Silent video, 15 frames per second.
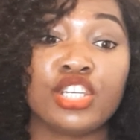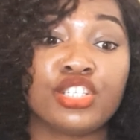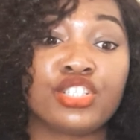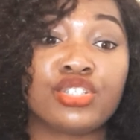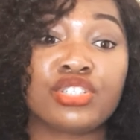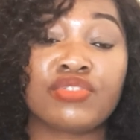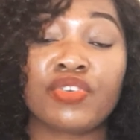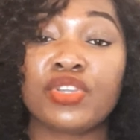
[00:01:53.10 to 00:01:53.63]
It's
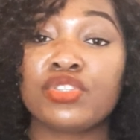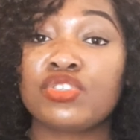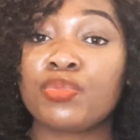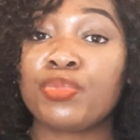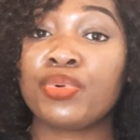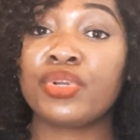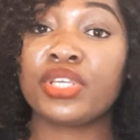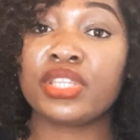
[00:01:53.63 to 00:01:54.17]
just for you to
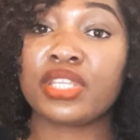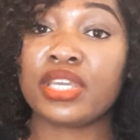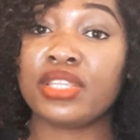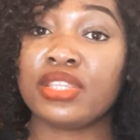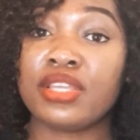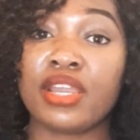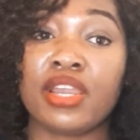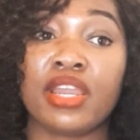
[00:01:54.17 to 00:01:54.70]
put it
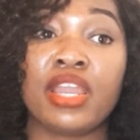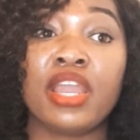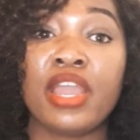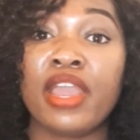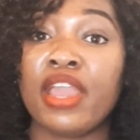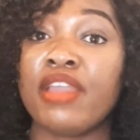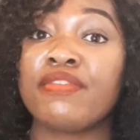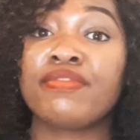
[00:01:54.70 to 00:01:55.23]
in there
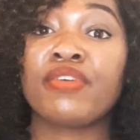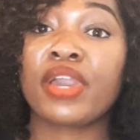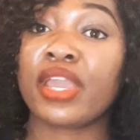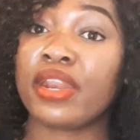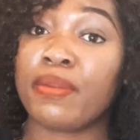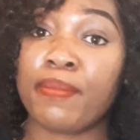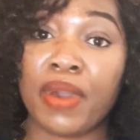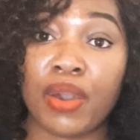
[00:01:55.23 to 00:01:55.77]
and
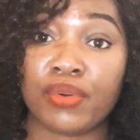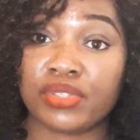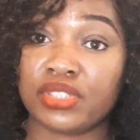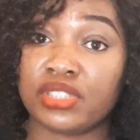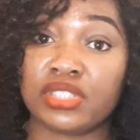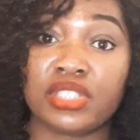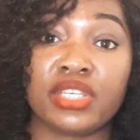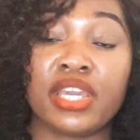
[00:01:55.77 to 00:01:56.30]
forget about
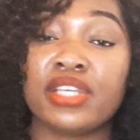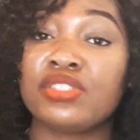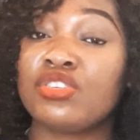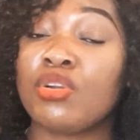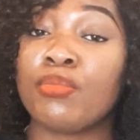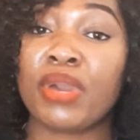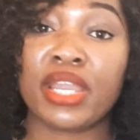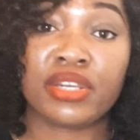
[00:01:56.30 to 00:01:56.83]
it. Get
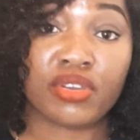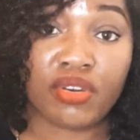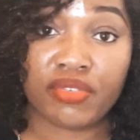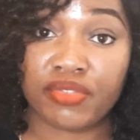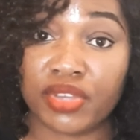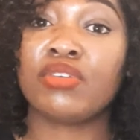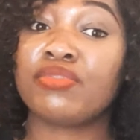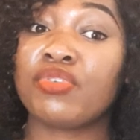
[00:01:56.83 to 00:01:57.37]
your mind
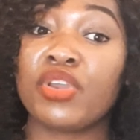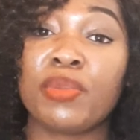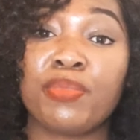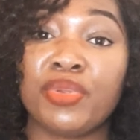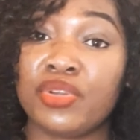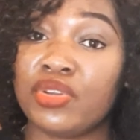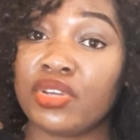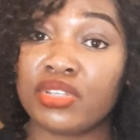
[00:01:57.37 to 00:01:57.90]
off it for a
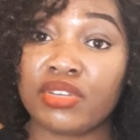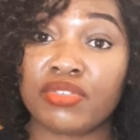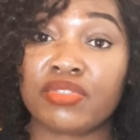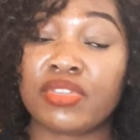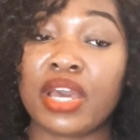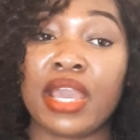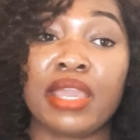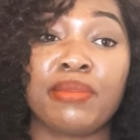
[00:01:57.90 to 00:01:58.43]
period of
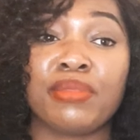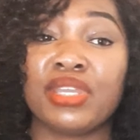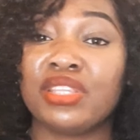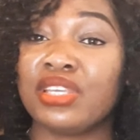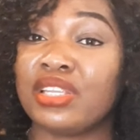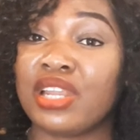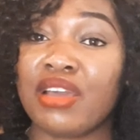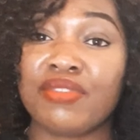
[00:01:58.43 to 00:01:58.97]
time, and
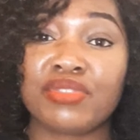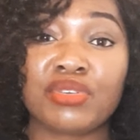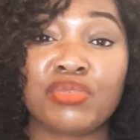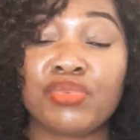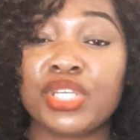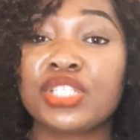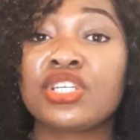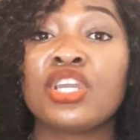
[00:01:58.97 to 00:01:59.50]
then after
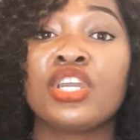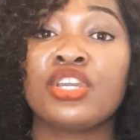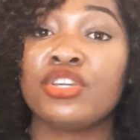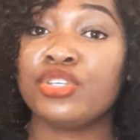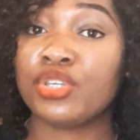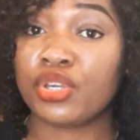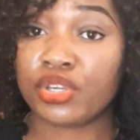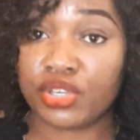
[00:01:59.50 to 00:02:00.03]
which
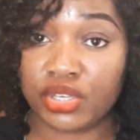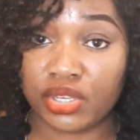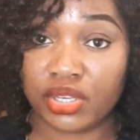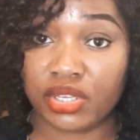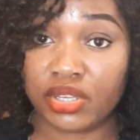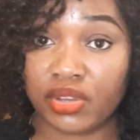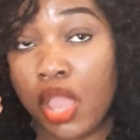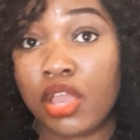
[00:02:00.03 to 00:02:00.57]
you're
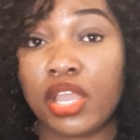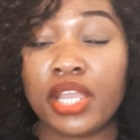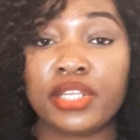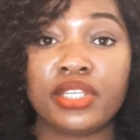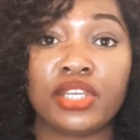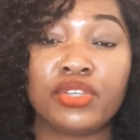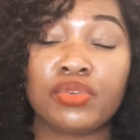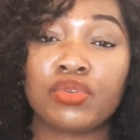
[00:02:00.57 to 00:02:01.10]
good.
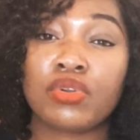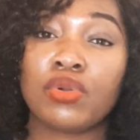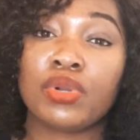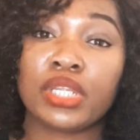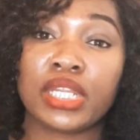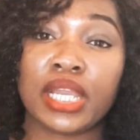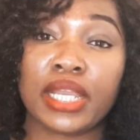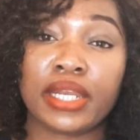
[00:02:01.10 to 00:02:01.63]
And then you go
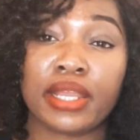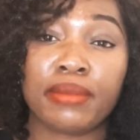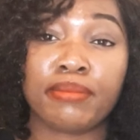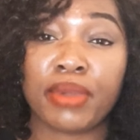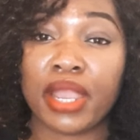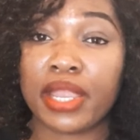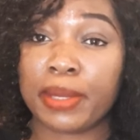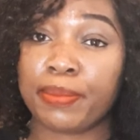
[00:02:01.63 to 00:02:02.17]
online and
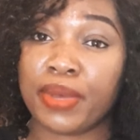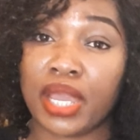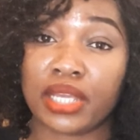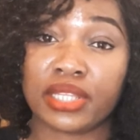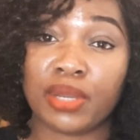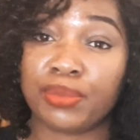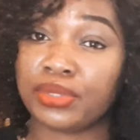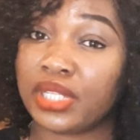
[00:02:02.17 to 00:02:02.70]
buy a pack
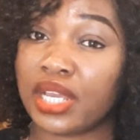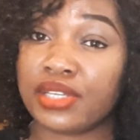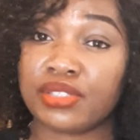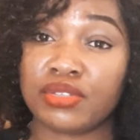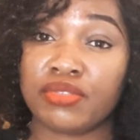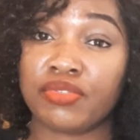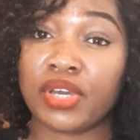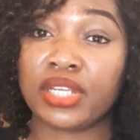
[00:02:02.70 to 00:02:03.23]
that
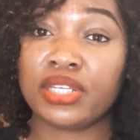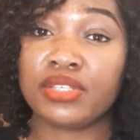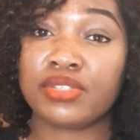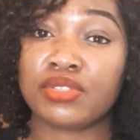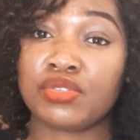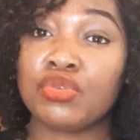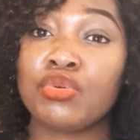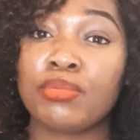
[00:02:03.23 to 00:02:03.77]
last you for at
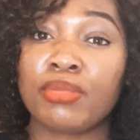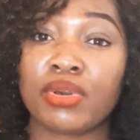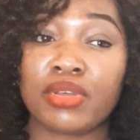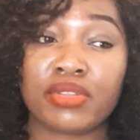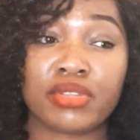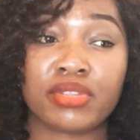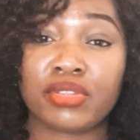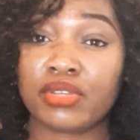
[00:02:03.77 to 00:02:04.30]
least 2
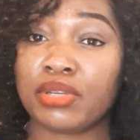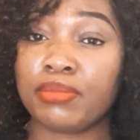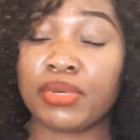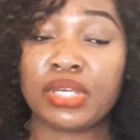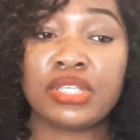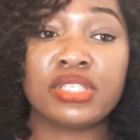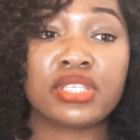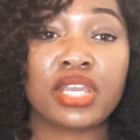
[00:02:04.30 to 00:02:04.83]
months, 3
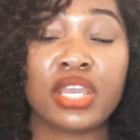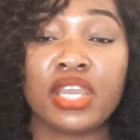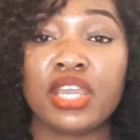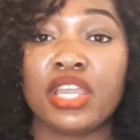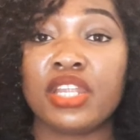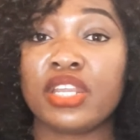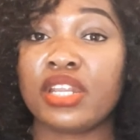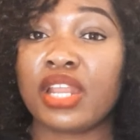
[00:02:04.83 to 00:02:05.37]
months.
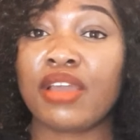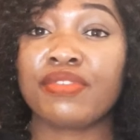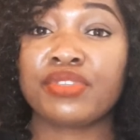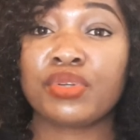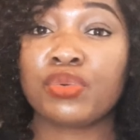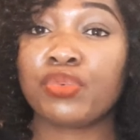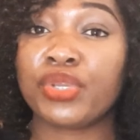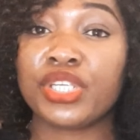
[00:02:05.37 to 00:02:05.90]
And then
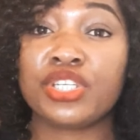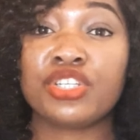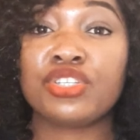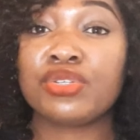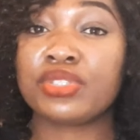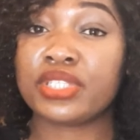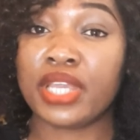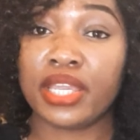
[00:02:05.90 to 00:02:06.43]
after which
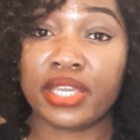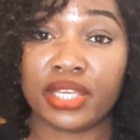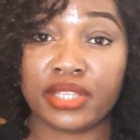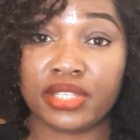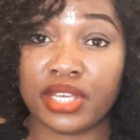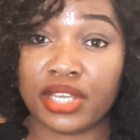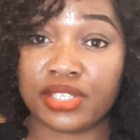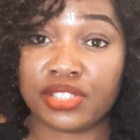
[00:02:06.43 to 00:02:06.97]
you take a
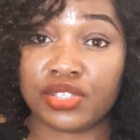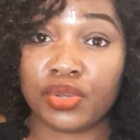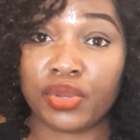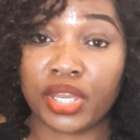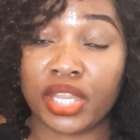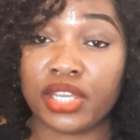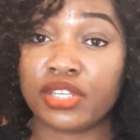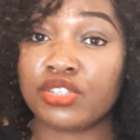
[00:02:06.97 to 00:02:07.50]
test,
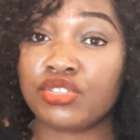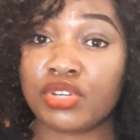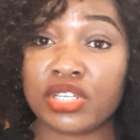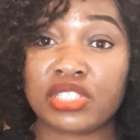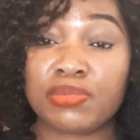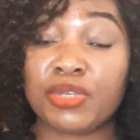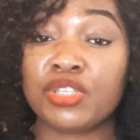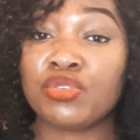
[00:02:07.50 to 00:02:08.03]
okay?
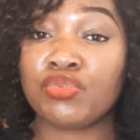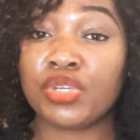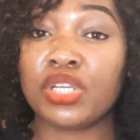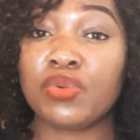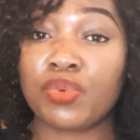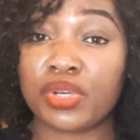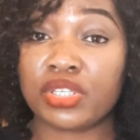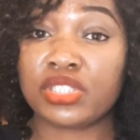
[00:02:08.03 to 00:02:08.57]
Trust me, you really
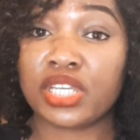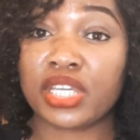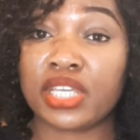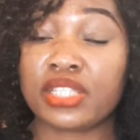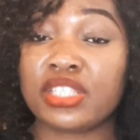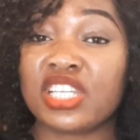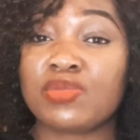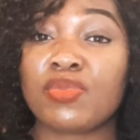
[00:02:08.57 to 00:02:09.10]
want to take
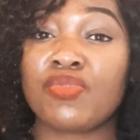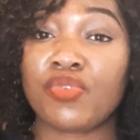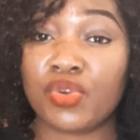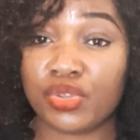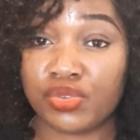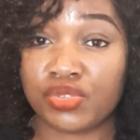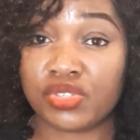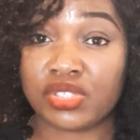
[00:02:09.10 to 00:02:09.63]
a test
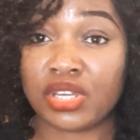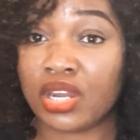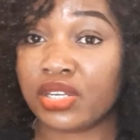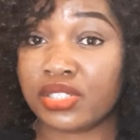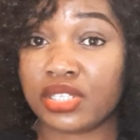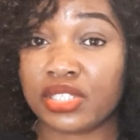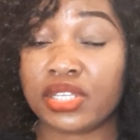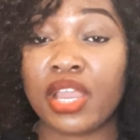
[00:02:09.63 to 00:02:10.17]
before you
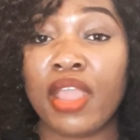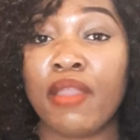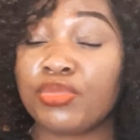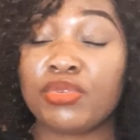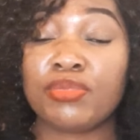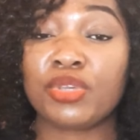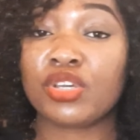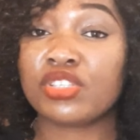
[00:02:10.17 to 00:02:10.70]
start it,
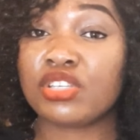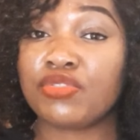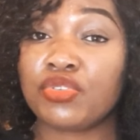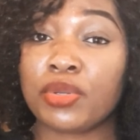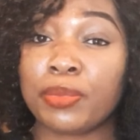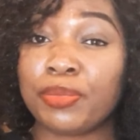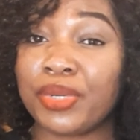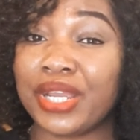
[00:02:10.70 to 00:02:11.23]
because if
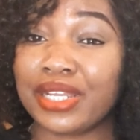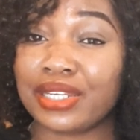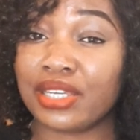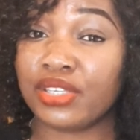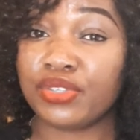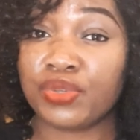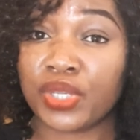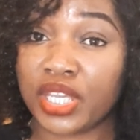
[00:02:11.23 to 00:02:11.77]
you're
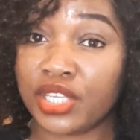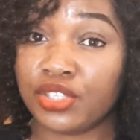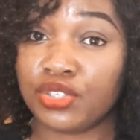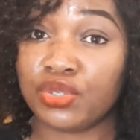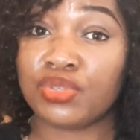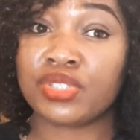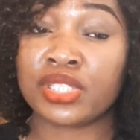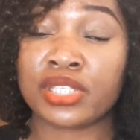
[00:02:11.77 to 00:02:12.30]
pregnant, you can
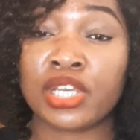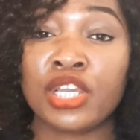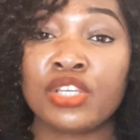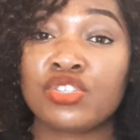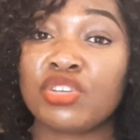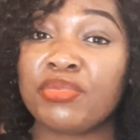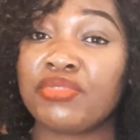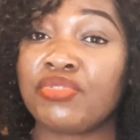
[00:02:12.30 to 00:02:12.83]
use it.
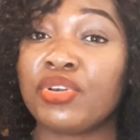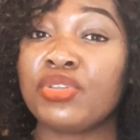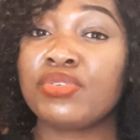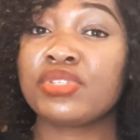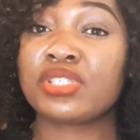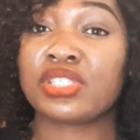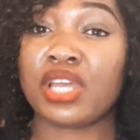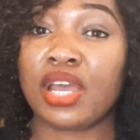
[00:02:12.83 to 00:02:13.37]
So before you
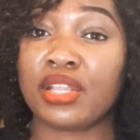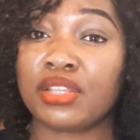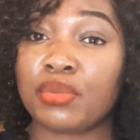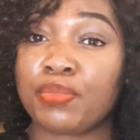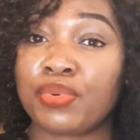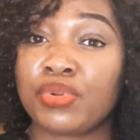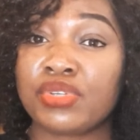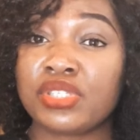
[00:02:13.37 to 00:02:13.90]
start the
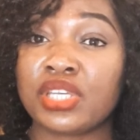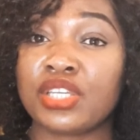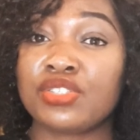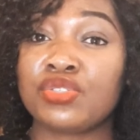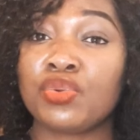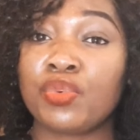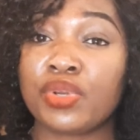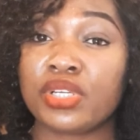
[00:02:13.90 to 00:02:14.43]
process,
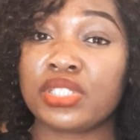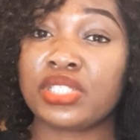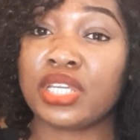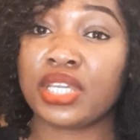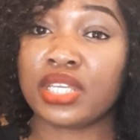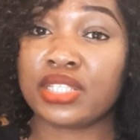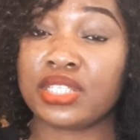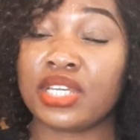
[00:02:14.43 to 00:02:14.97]
you want to
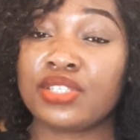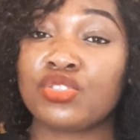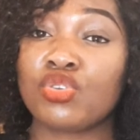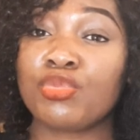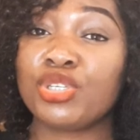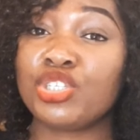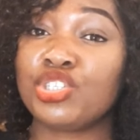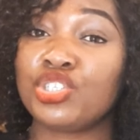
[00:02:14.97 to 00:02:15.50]
take a test to
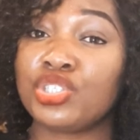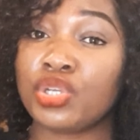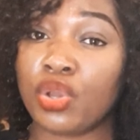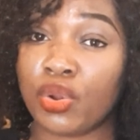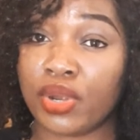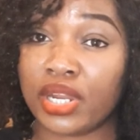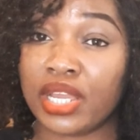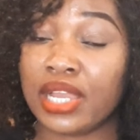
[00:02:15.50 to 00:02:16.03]
be
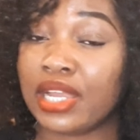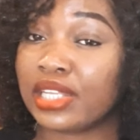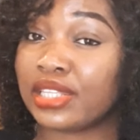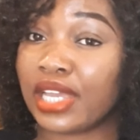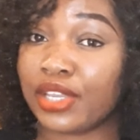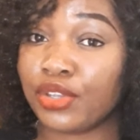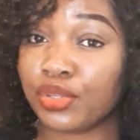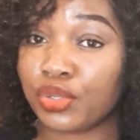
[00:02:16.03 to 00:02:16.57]
sure
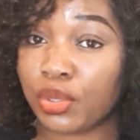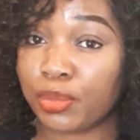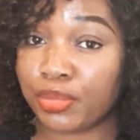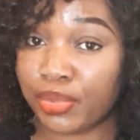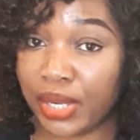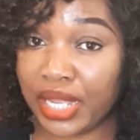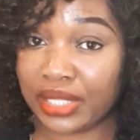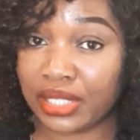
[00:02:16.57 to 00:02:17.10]
that you're not
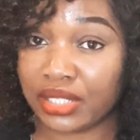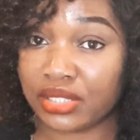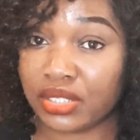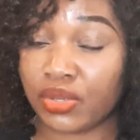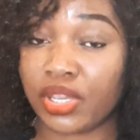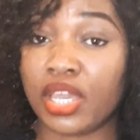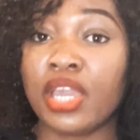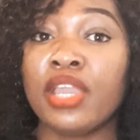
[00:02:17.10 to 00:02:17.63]
pregnant,
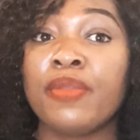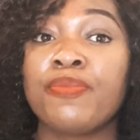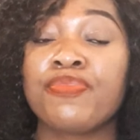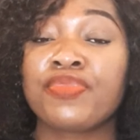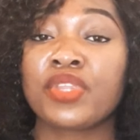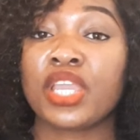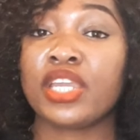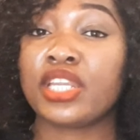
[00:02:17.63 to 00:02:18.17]
okay?
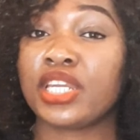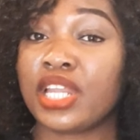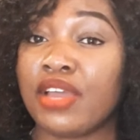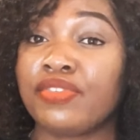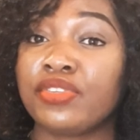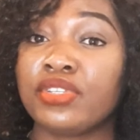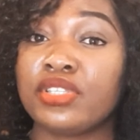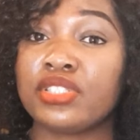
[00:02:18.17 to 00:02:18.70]
And then
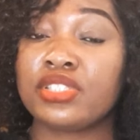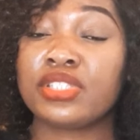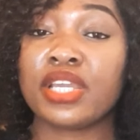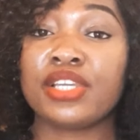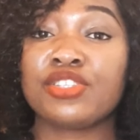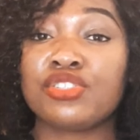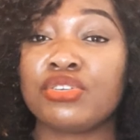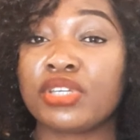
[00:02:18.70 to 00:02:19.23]
after this
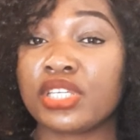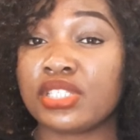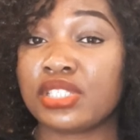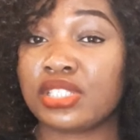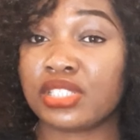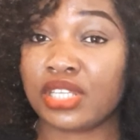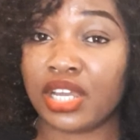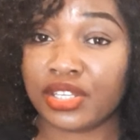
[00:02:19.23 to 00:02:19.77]
test, you can
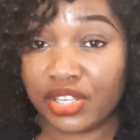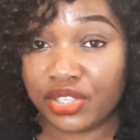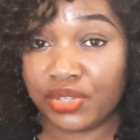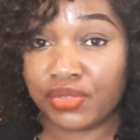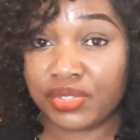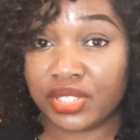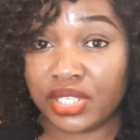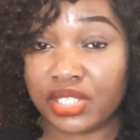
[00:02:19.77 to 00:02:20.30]
start
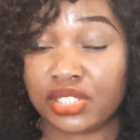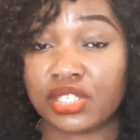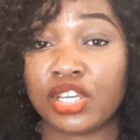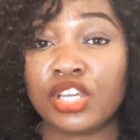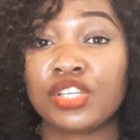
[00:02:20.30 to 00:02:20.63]
using it.